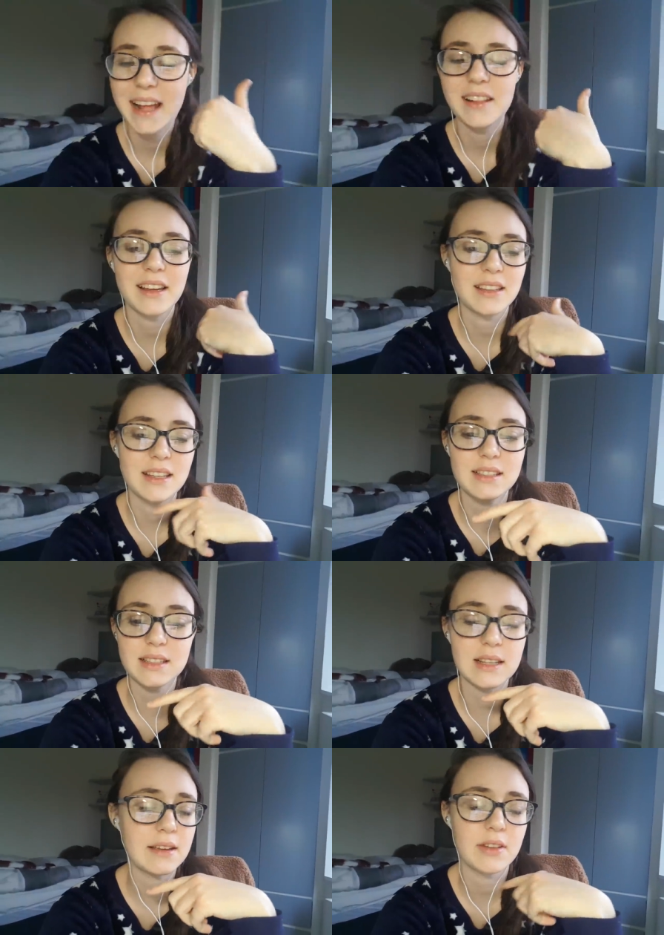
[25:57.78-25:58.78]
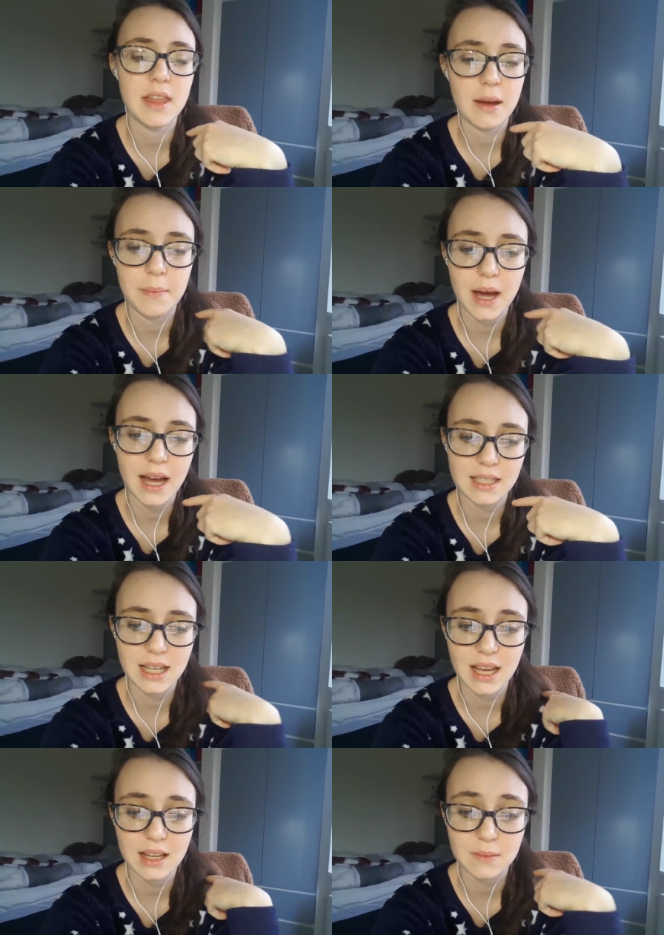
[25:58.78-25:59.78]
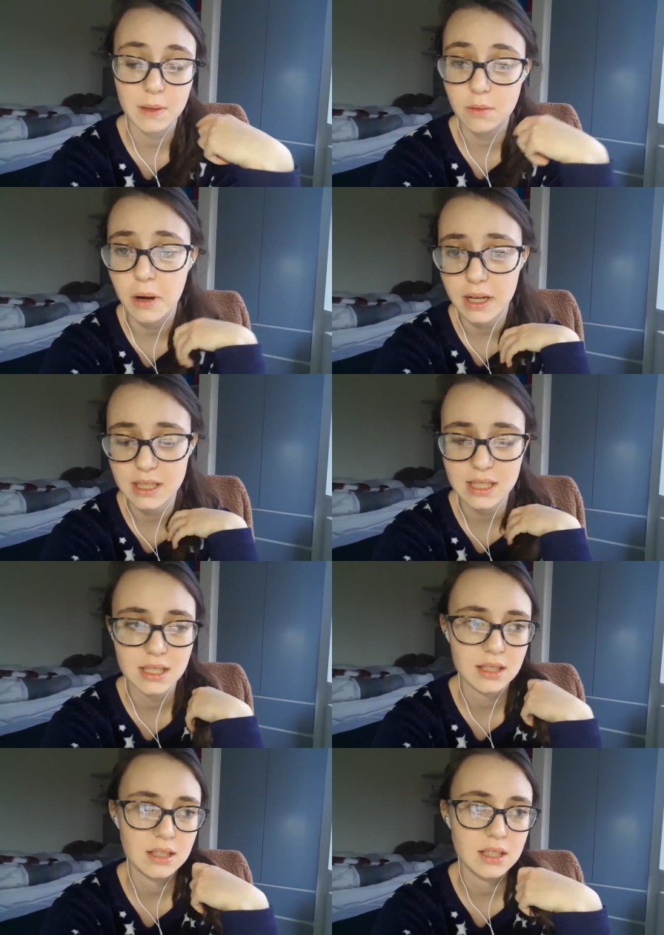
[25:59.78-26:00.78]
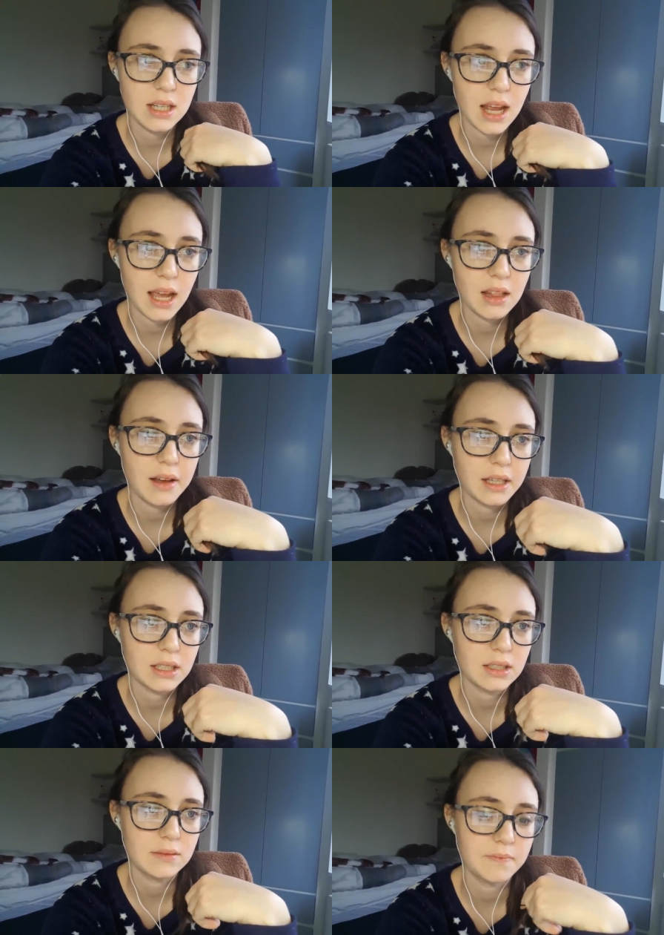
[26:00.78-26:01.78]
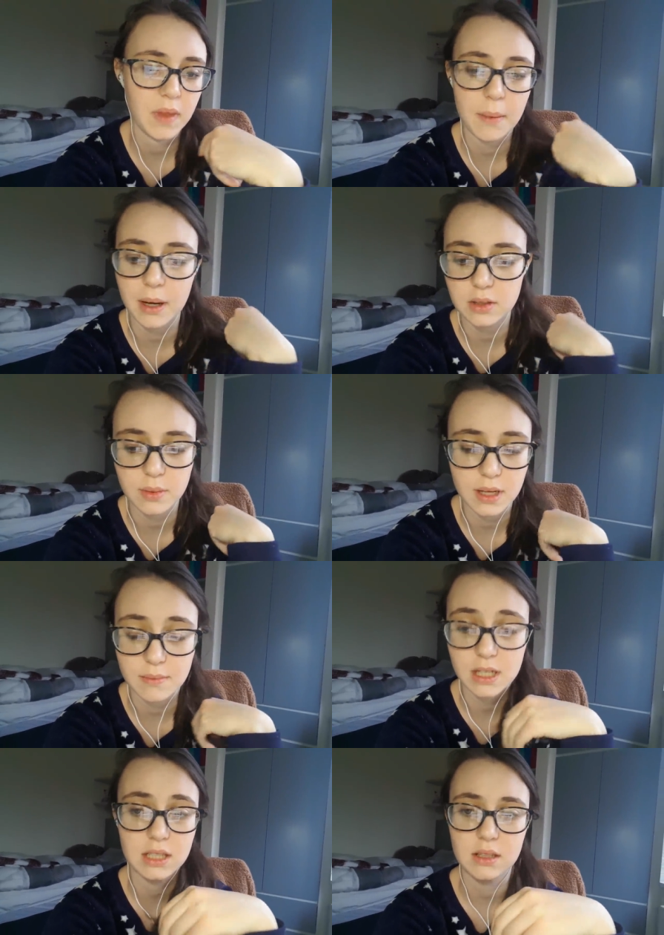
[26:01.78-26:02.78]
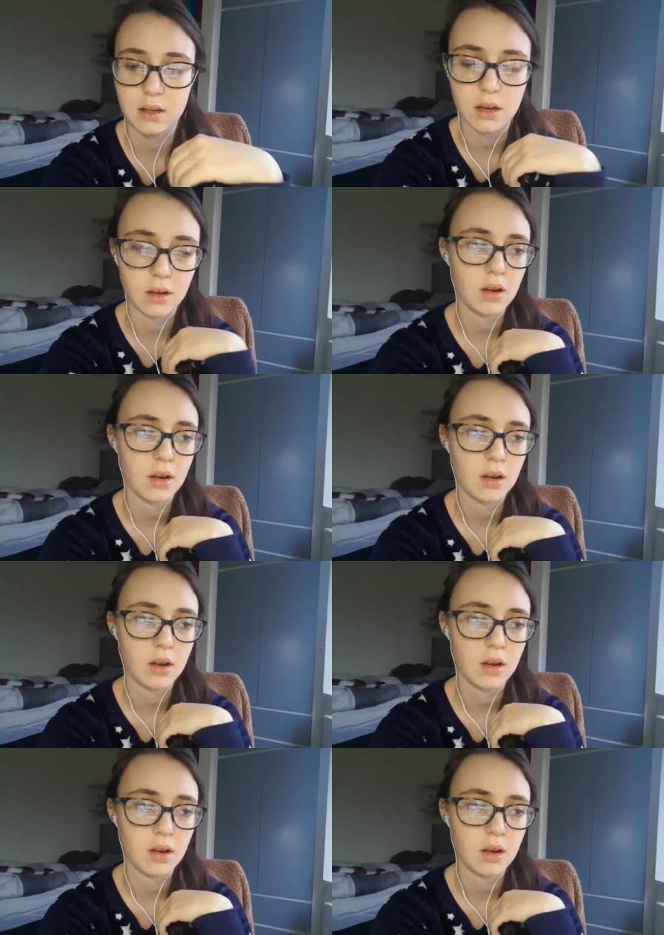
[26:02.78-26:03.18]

Like this isn't even that bad, it has been worse today, like about 20 minutes ago,